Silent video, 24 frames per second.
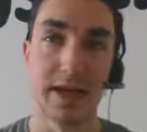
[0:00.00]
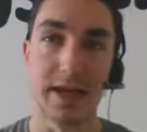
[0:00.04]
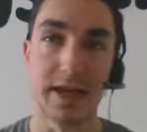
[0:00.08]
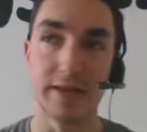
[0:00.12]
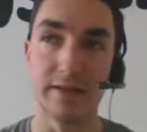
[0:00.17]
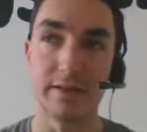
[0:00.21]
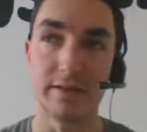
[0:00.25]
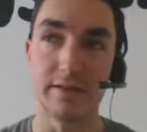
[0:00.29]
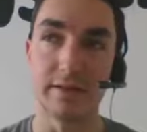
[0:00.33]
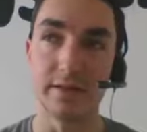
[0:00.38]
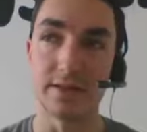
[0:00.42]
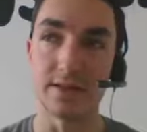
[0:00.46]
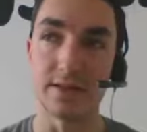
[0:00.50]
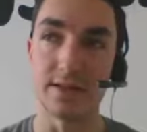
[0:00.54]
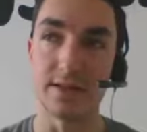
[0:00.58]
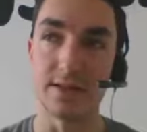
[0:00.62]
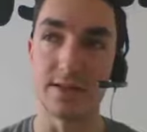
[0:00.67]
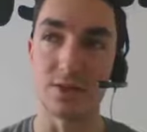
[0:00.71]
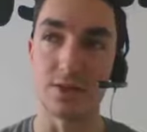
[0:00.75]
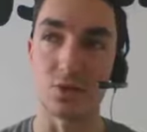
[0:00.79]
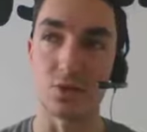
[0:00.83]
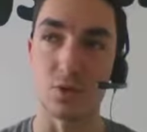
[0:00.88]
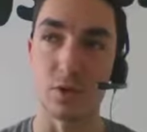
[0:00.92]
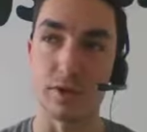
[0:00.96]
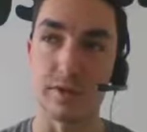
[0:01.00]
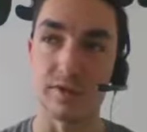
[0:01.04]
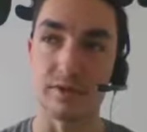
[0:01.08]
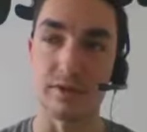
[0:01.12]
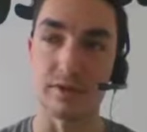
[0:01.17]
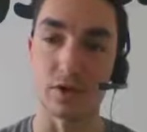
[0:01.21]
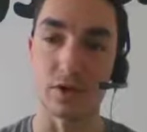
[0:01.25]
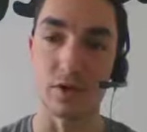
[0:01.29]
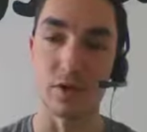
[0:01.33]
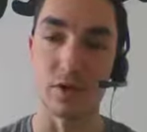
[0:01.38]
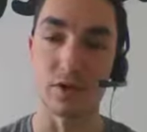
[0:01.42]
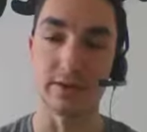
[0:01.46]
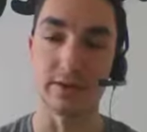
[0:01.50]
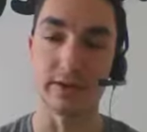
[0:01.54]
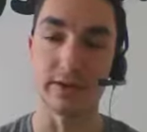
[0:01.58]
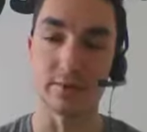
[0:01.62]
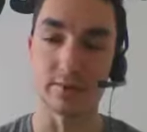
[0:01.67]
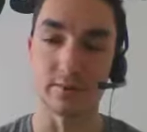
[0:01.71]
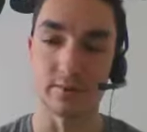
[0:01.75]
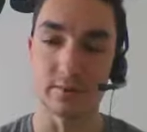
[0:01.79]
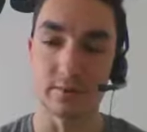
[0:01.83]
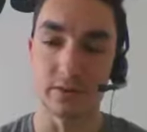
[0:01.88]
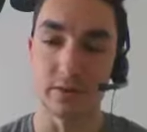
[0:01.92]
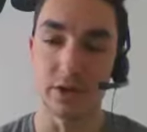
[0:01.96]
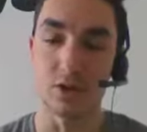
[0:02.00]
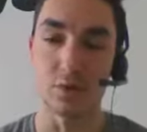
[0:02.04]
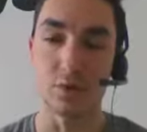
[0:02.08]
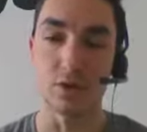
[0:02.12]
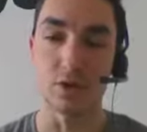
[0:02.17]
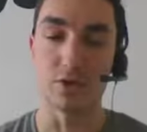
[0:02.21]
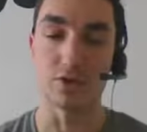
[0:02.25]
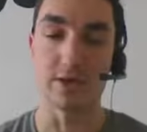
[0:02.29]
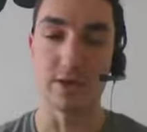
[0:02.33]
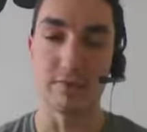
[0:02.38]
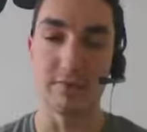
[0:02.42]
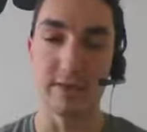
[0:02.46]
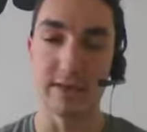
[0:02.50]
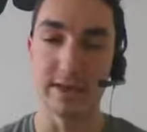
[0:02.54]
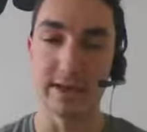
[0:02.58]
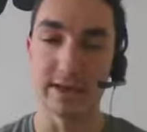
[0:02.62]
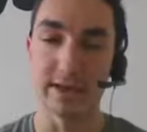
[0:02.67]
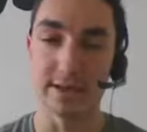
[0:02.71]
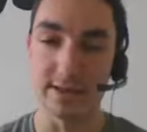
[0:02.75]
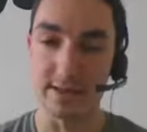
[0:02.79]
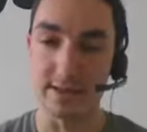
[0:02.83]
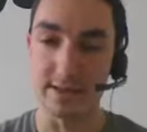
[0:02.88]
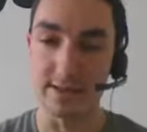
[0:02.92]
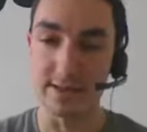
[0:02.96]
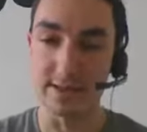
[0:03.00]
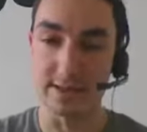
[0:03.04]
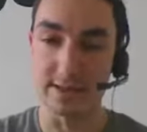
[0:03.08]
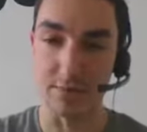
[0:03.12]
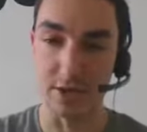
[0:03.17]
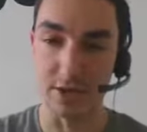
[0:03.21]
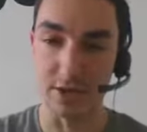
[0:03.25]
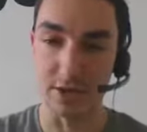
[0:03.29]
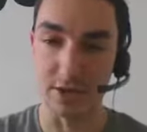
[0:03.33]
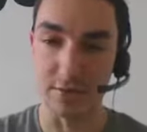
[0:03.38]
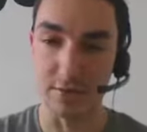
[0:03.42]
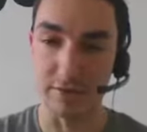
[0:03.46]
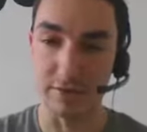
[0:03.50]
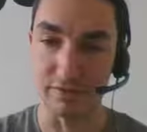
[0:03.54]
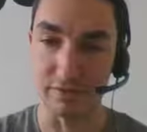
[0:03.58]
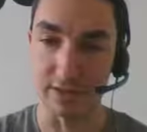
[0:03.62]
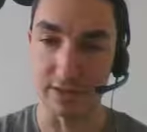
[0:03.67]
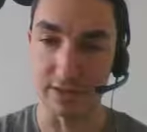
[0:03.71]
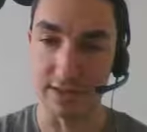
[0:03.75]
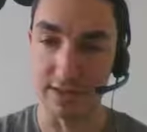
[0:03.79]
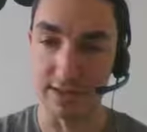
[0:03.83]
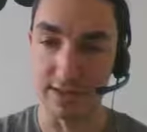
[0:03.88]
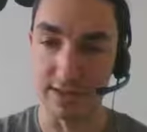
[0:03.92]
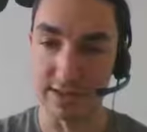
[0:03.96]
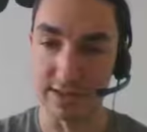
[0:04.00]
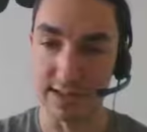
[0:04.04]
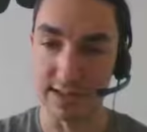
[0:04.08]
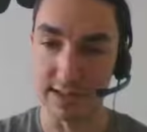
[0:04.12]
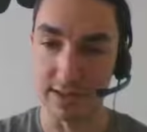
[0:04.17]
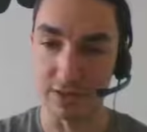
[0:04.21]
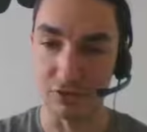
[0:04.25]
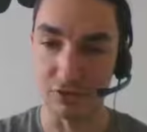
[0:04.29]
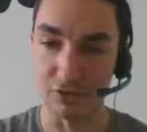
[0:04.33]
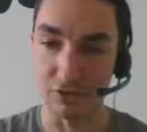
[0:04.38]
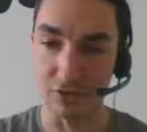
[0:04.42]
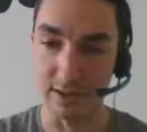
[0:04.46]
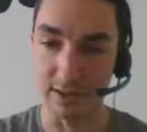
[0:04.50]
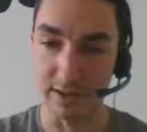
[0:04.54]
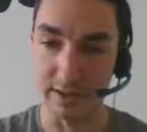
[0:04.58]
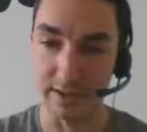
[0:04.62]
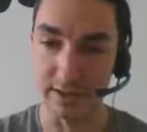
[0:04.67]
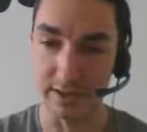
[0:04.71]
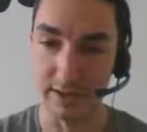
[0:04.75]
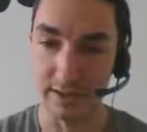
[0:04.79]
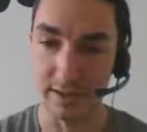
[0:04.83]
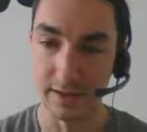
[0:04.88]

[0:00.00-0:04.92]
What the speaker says: And this is sort of regarding, we're trying to make it as easy as possible for clients to actually